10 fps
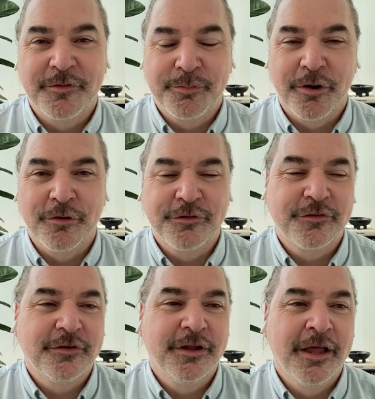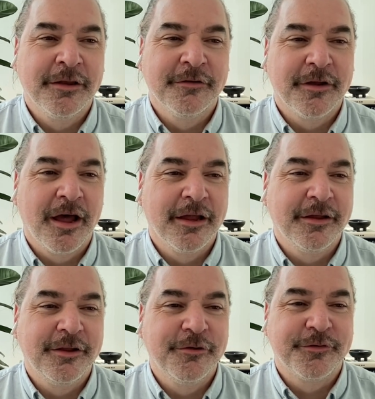approach, and I
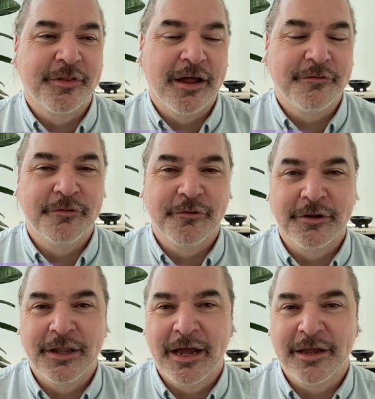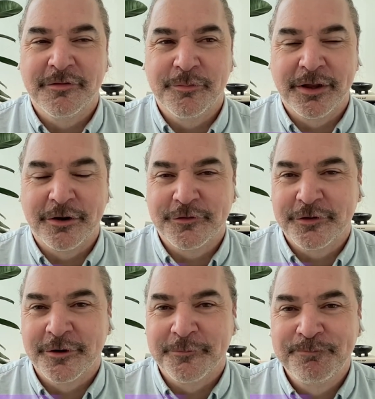use that for lack of a better
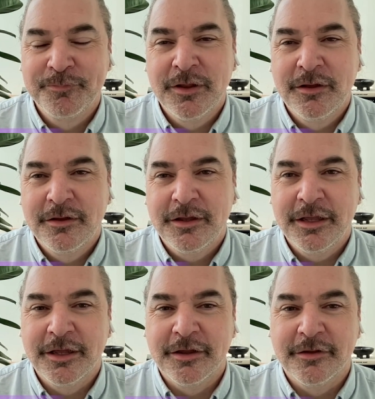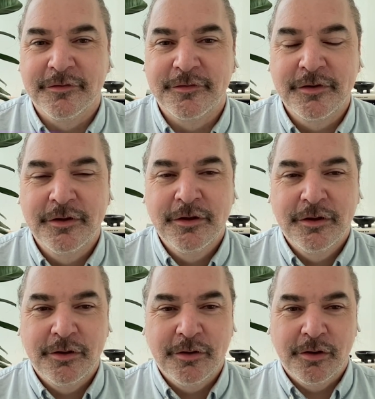term, is
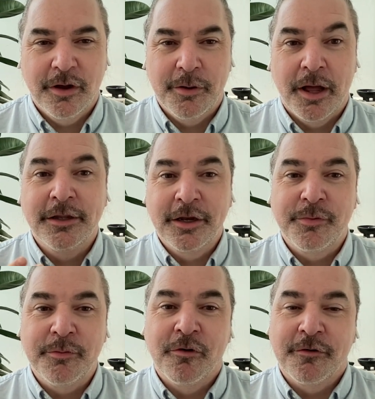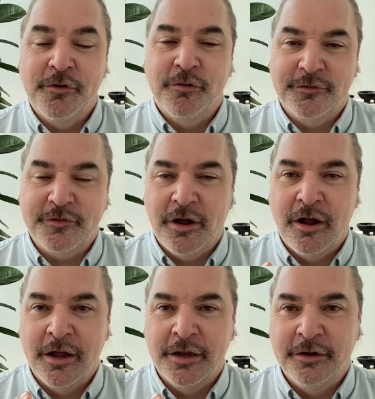a little bit more focused
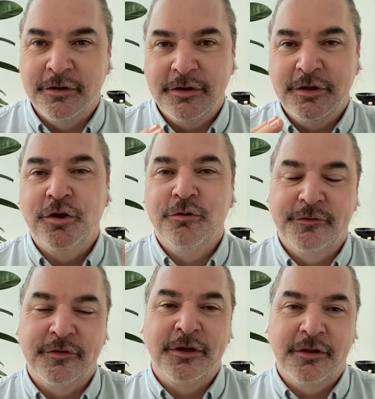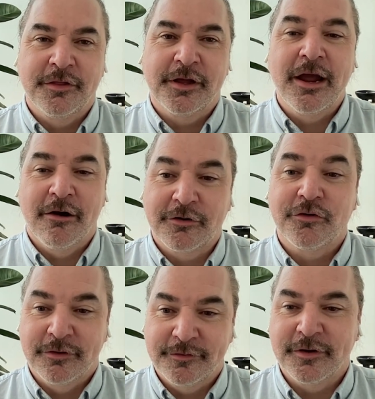on using the
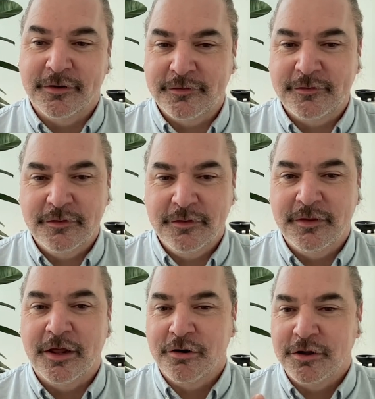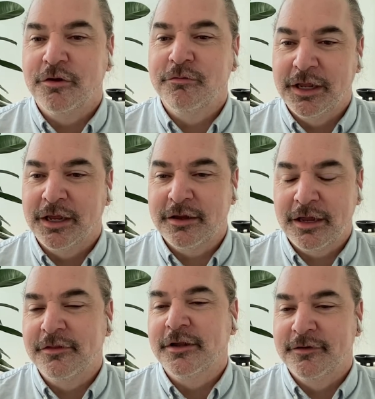characteristics that are unique
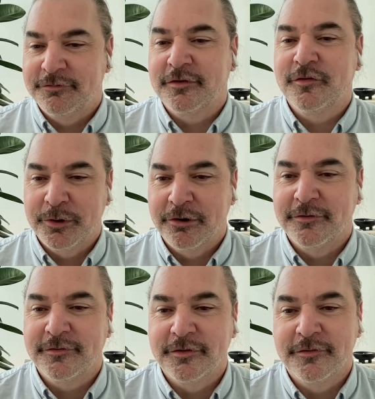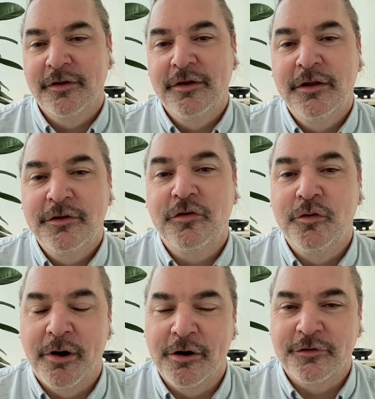and the lived experiences to
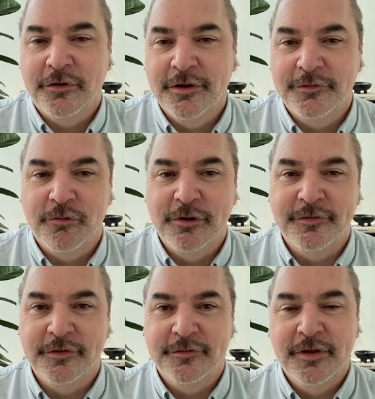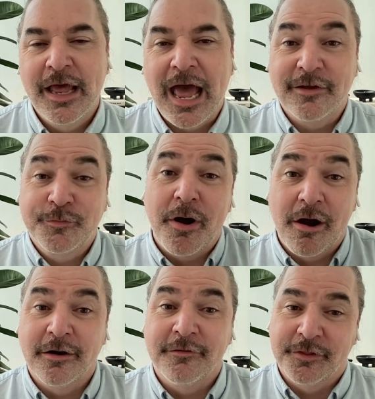marginalized voices as
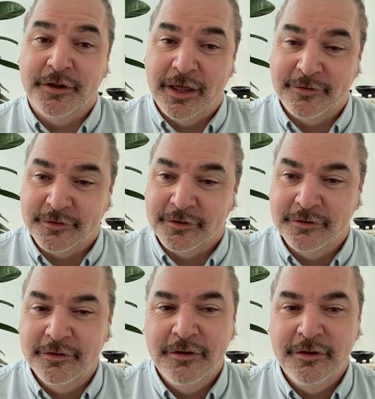part of the lesson,